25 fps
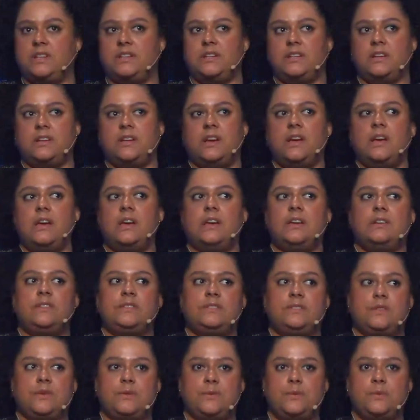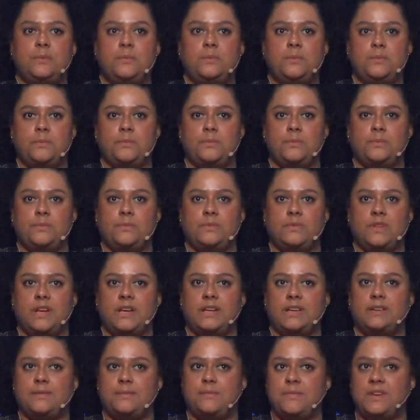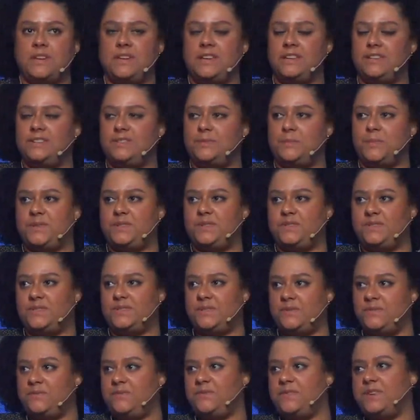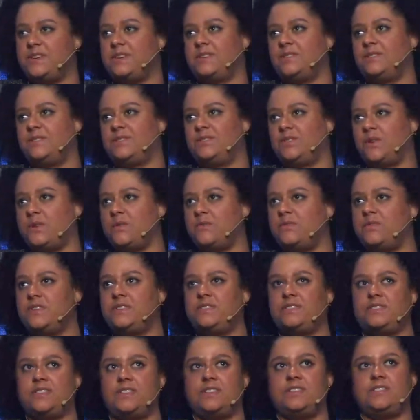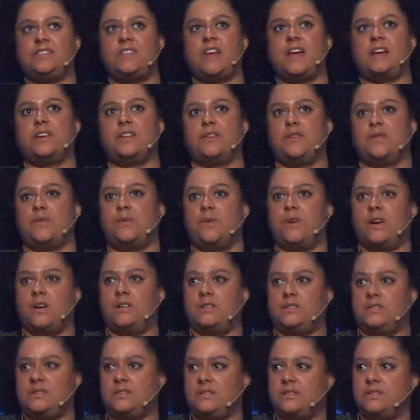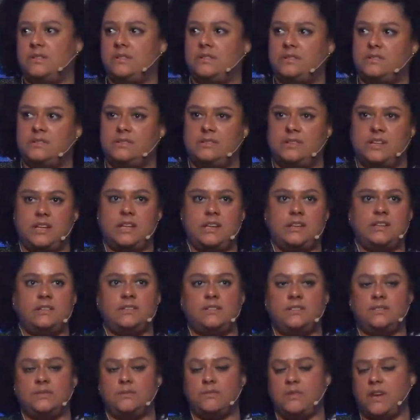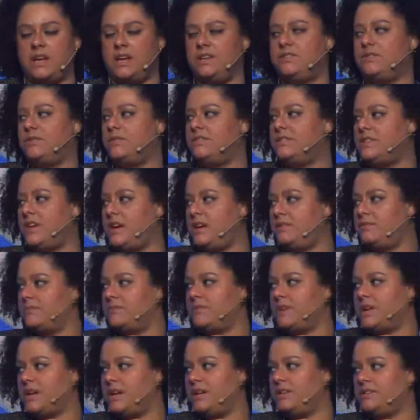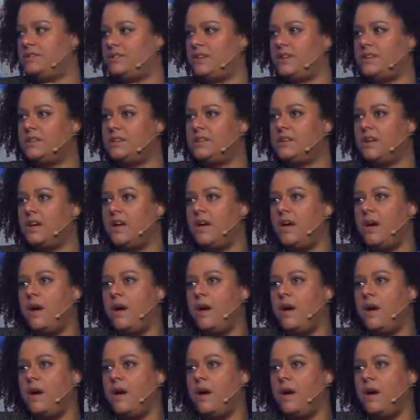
and so like many specific services that go under this rate or that rate, and